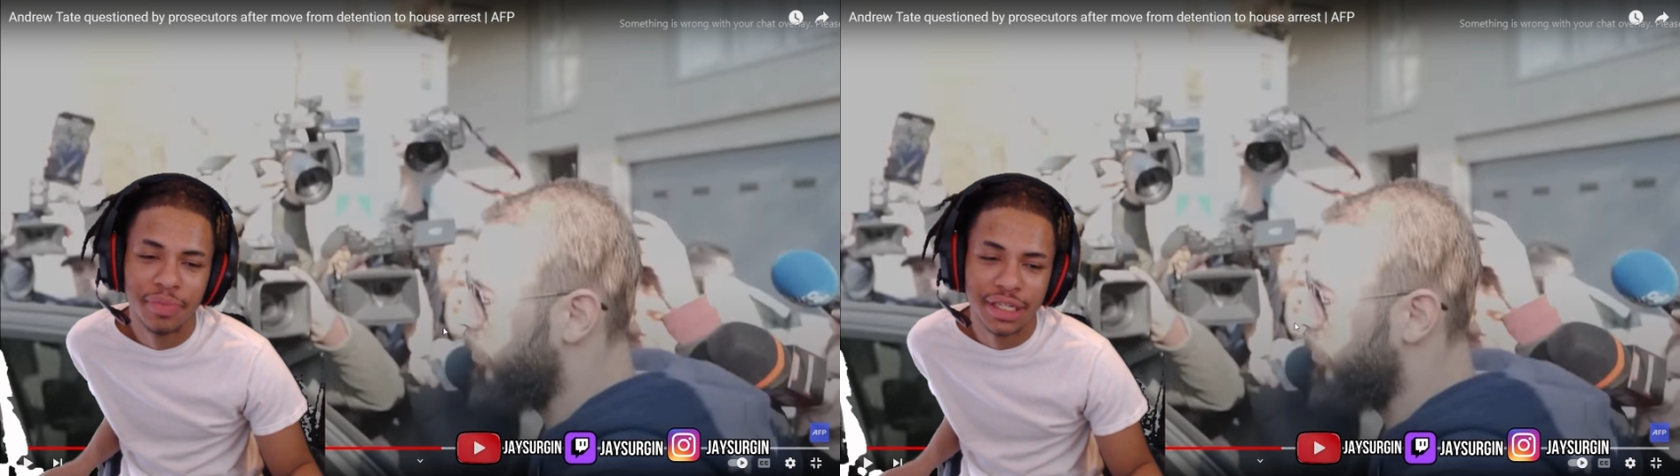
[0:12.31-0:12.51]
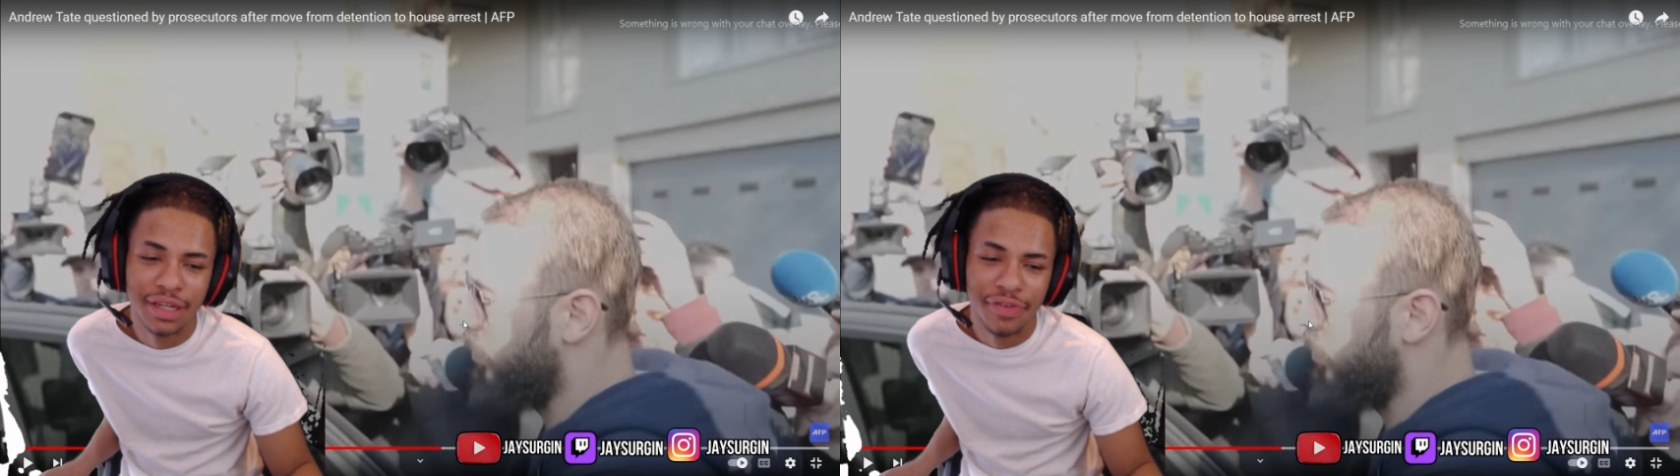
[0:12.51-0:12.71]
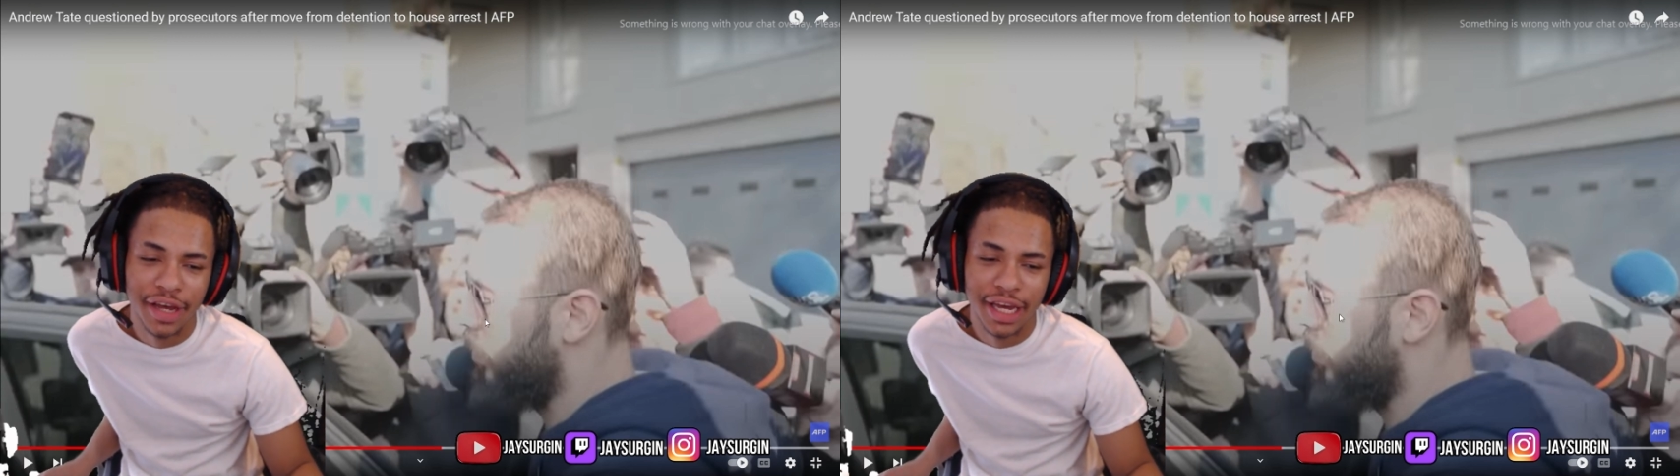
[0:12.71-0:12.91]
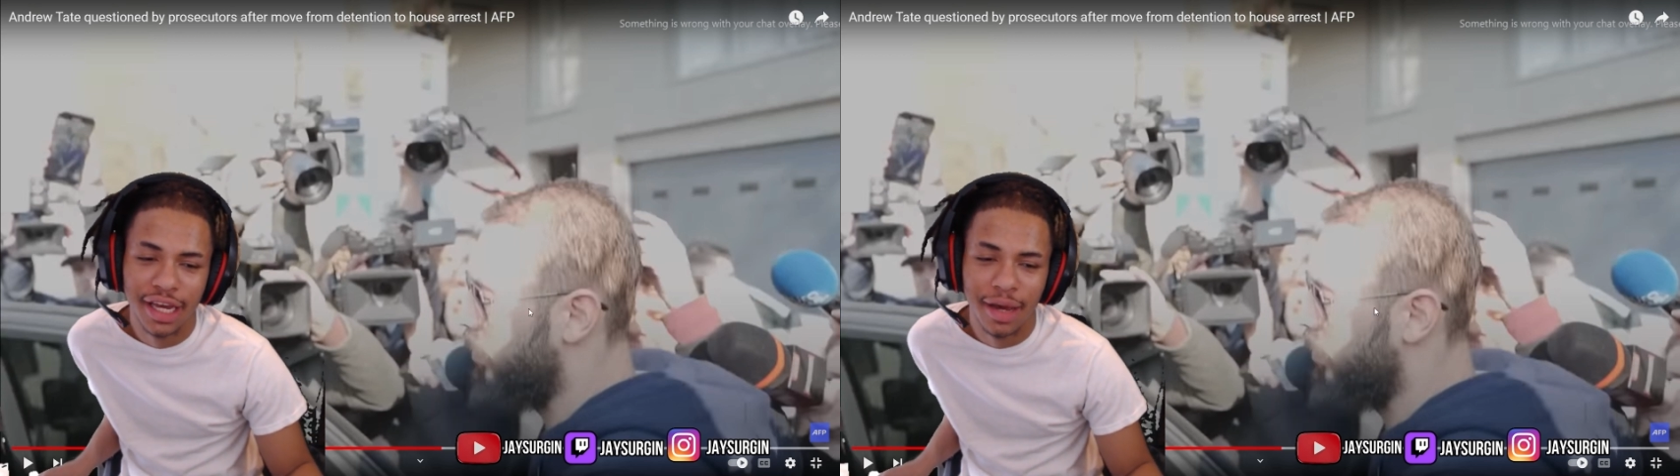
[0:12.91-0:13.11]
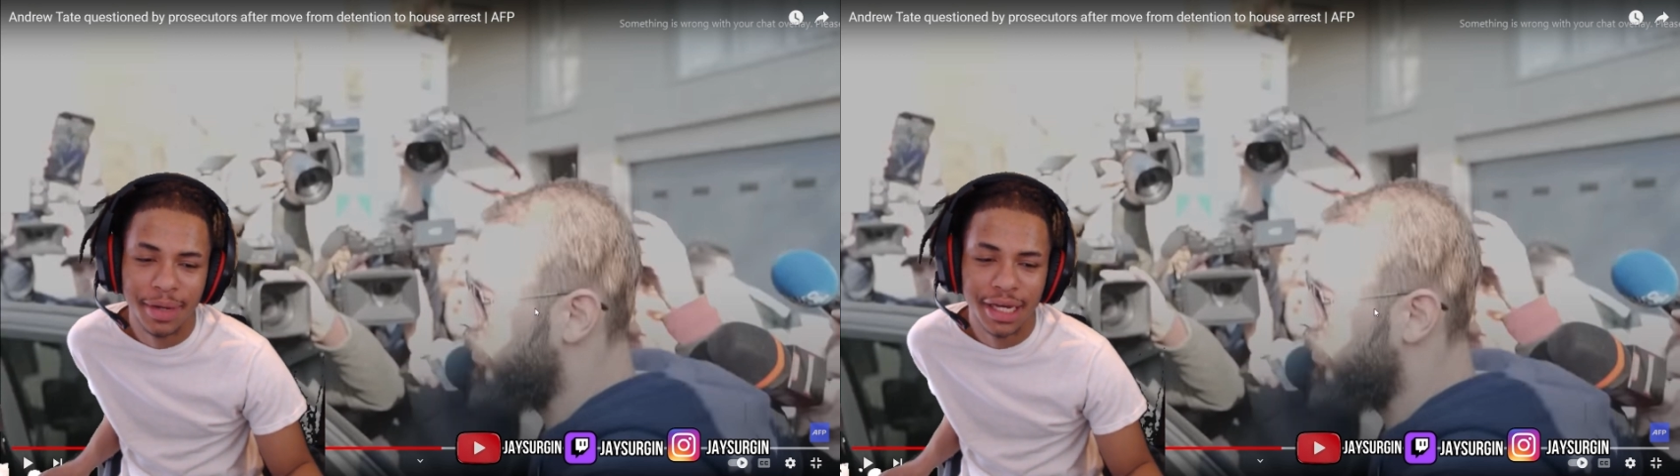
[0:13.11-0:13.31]
But the
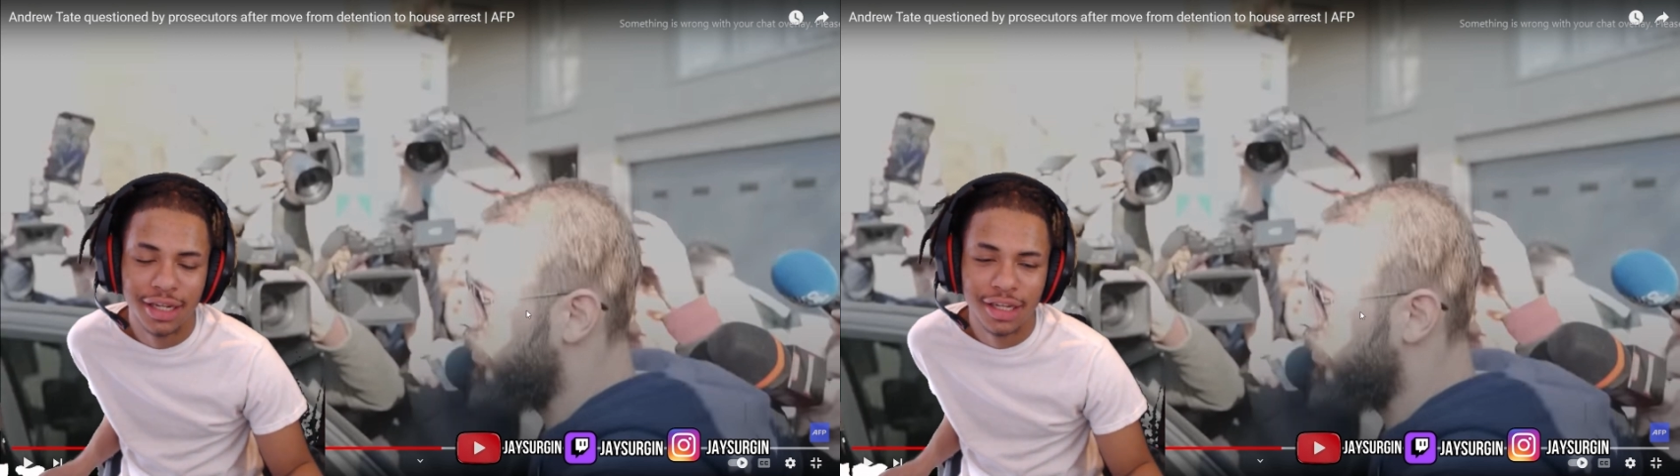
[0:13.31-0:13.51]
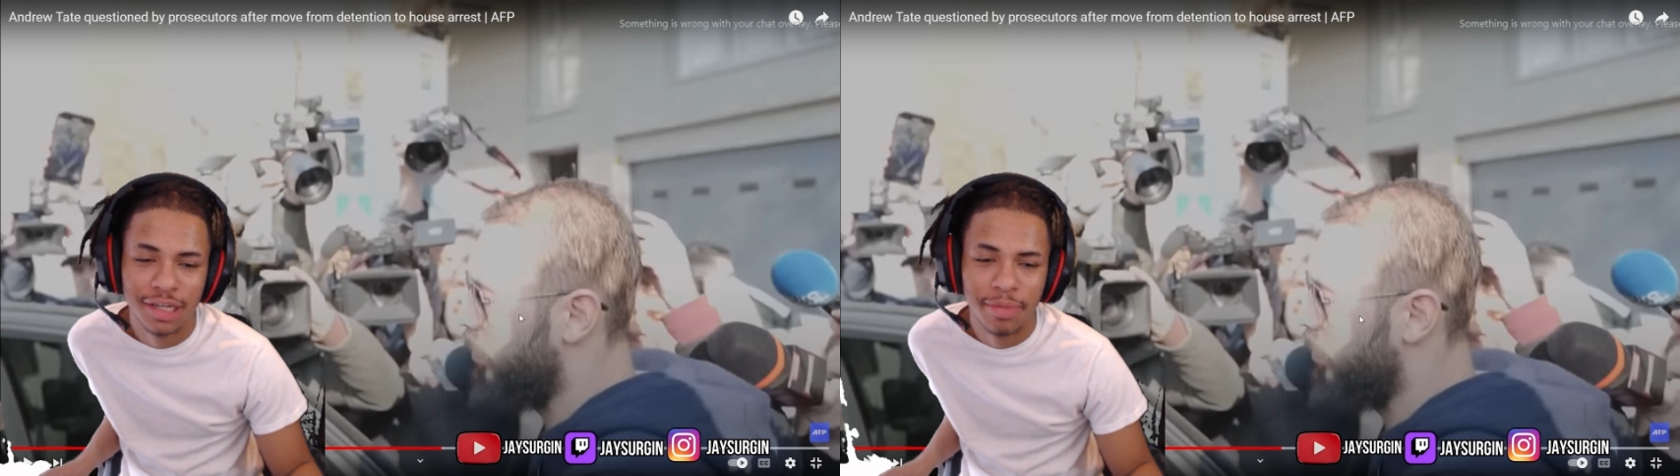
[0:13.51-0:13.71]
fade, I mean, it looked